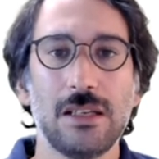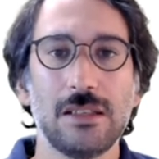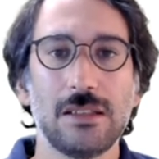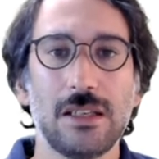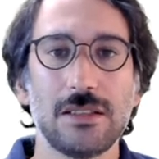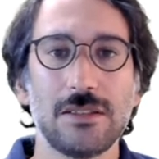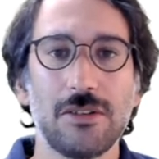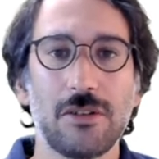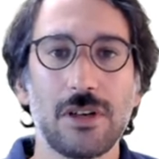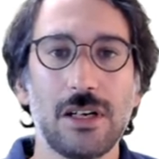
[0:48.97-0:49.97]
non-zero
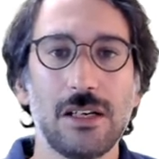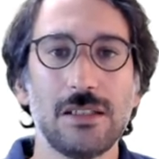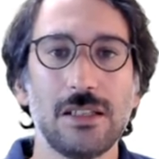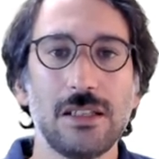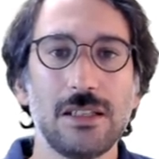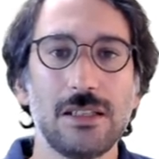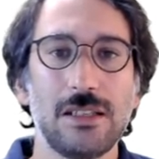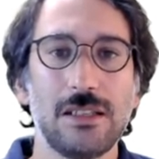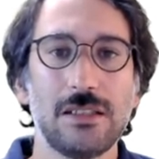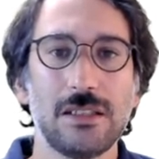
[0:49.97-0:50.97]
current, then
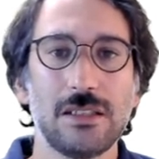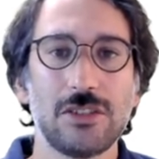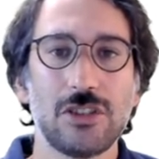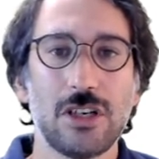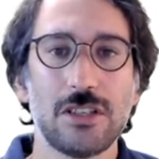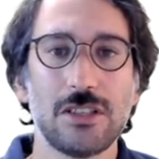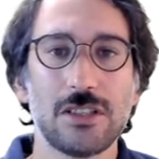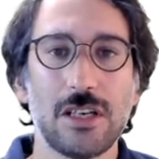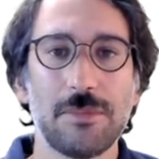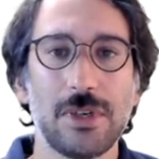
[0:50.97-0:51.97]
it charges
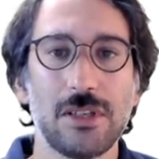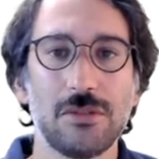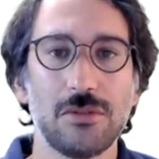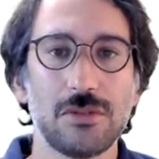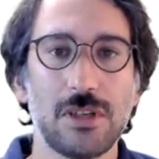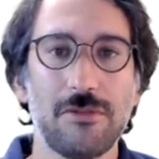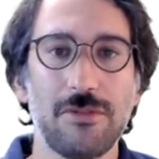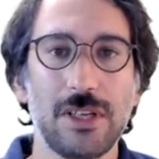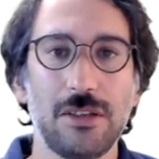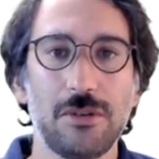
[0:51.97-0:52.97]
up to some
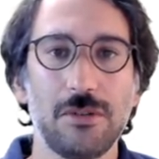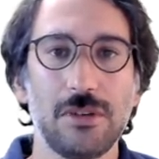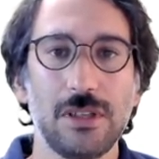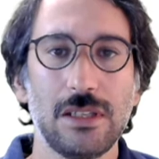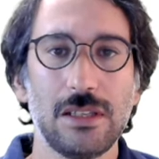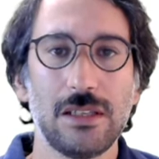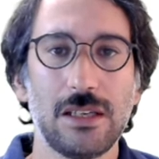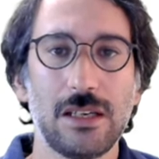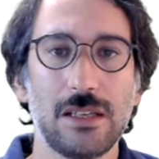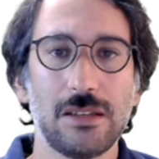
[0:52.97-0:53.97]
value.
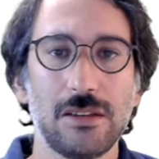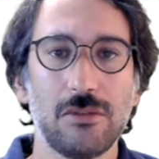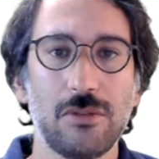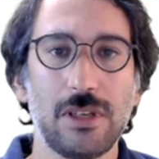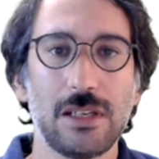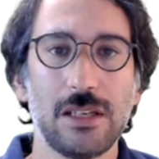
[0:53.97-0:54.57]
Then during